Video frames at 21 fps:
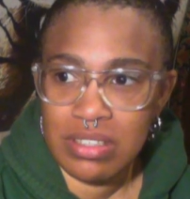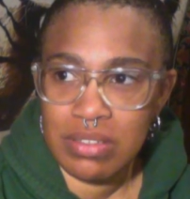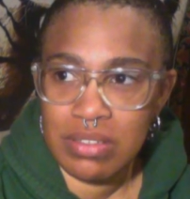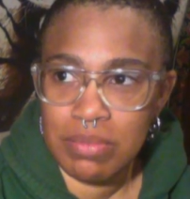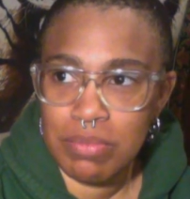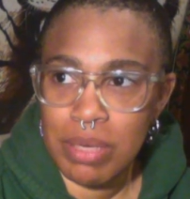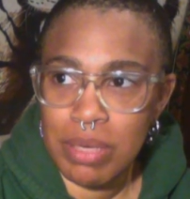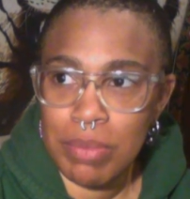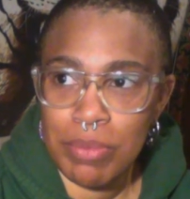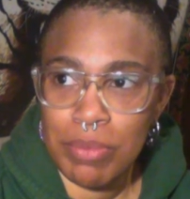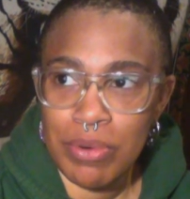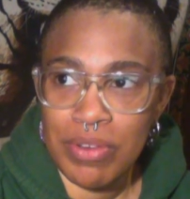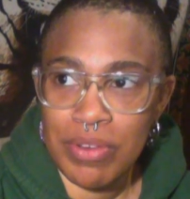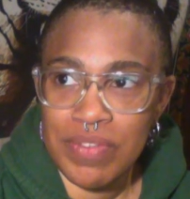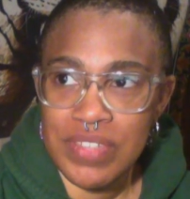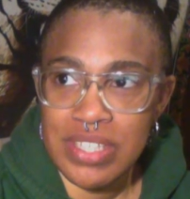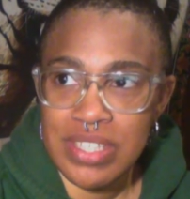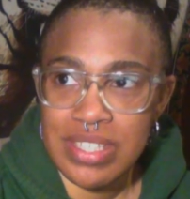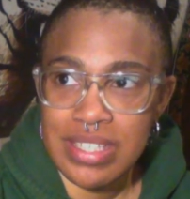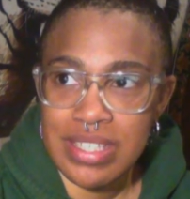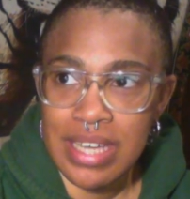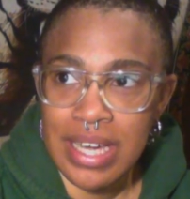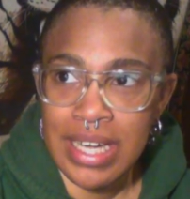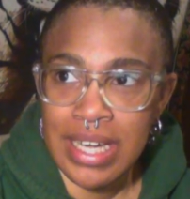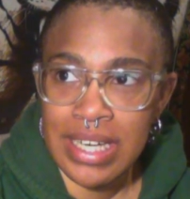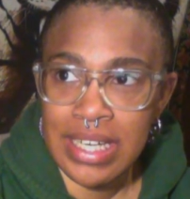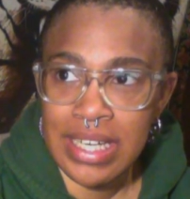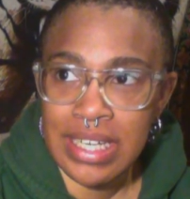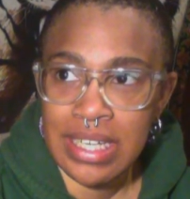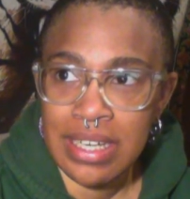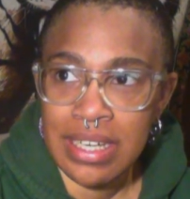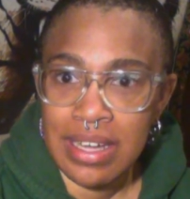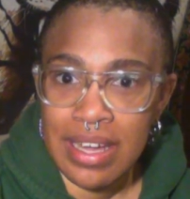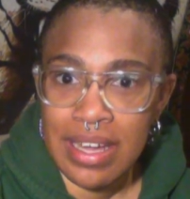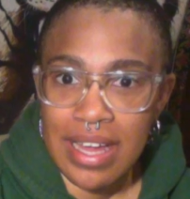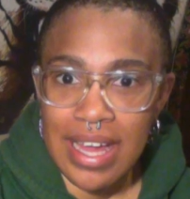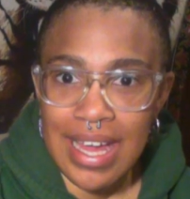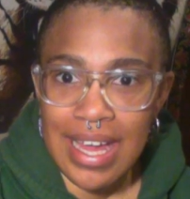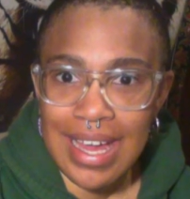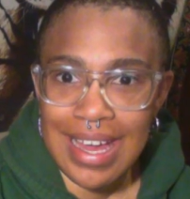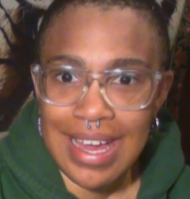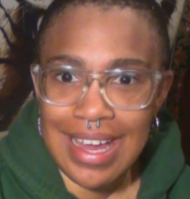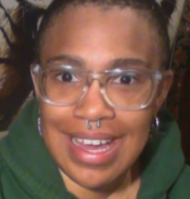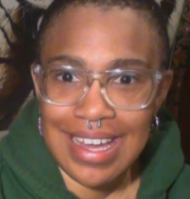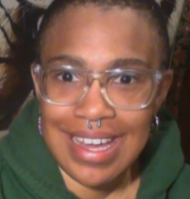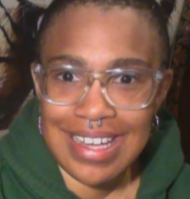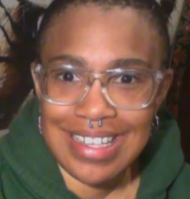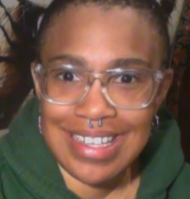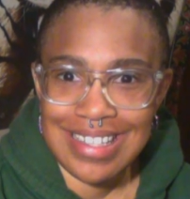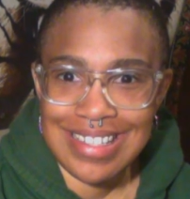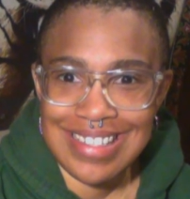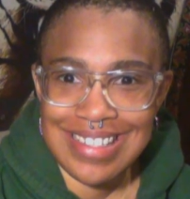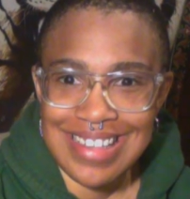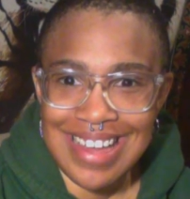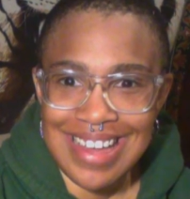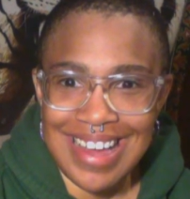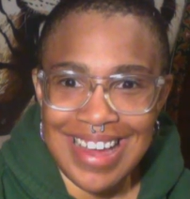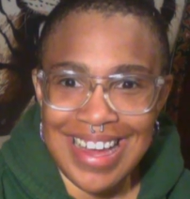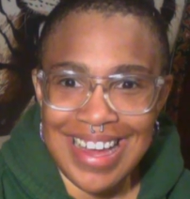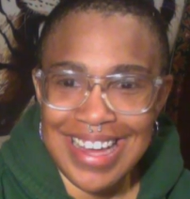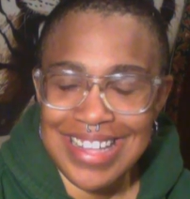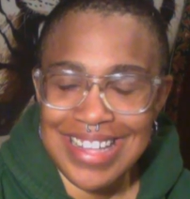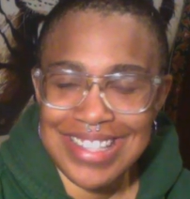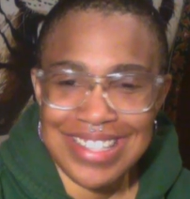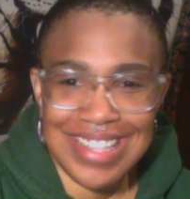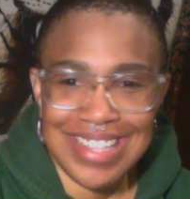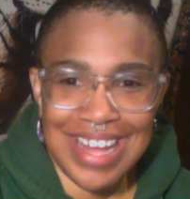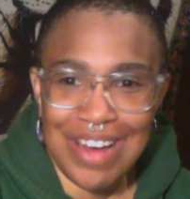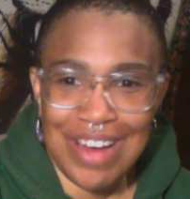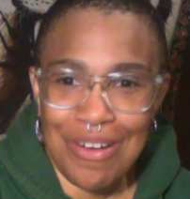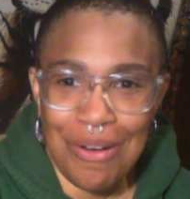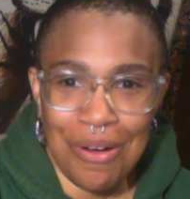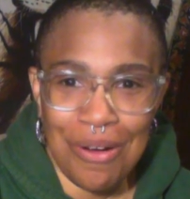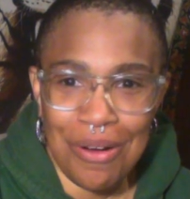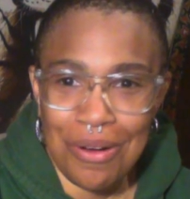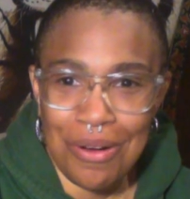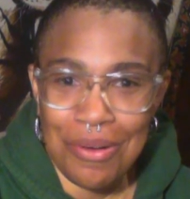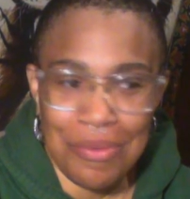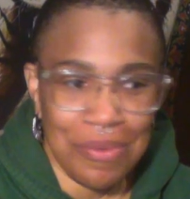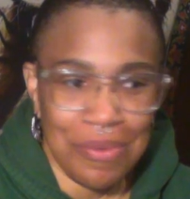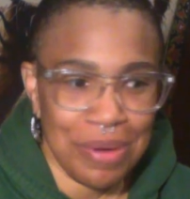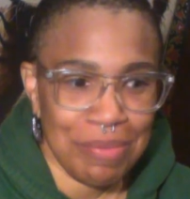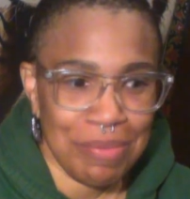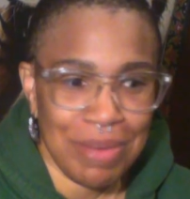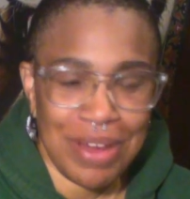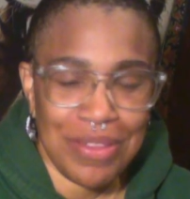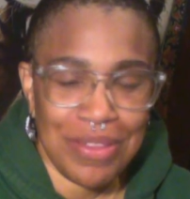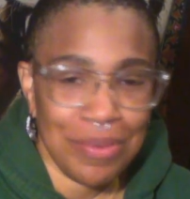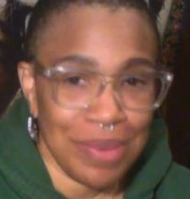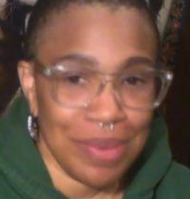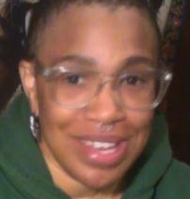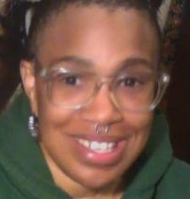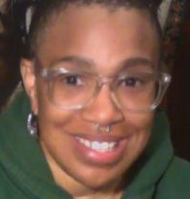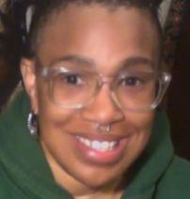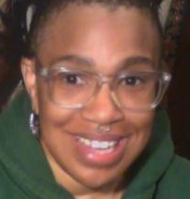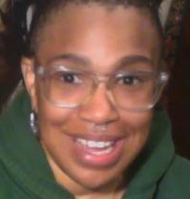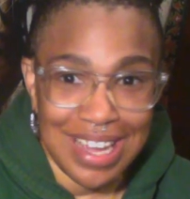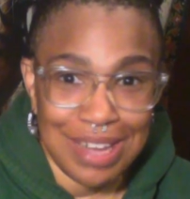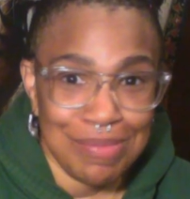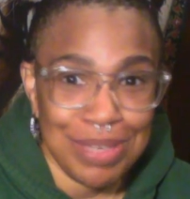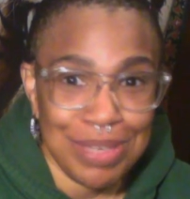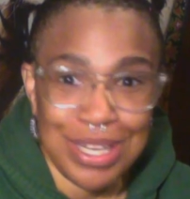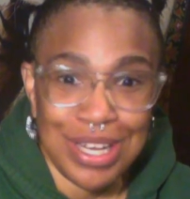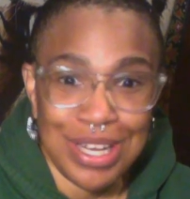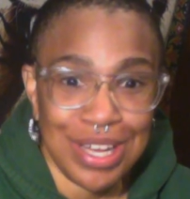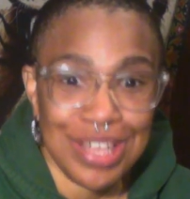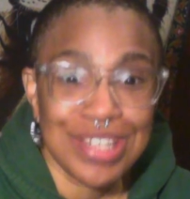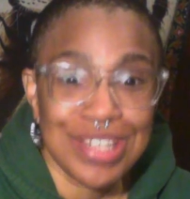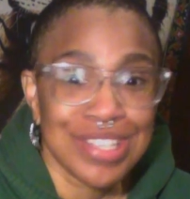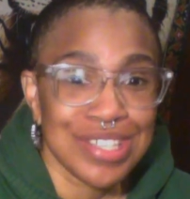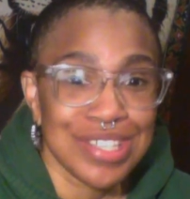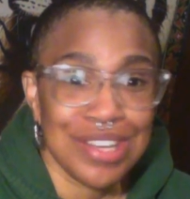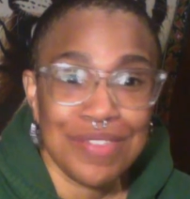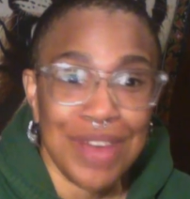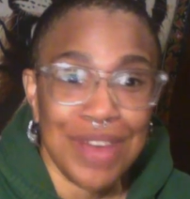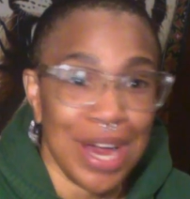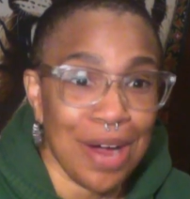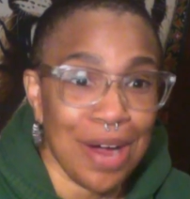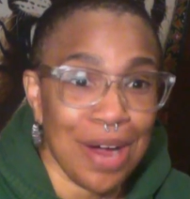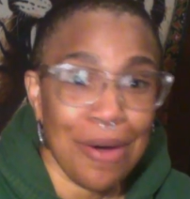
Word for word: member of society and I had that all went by the wayside because of how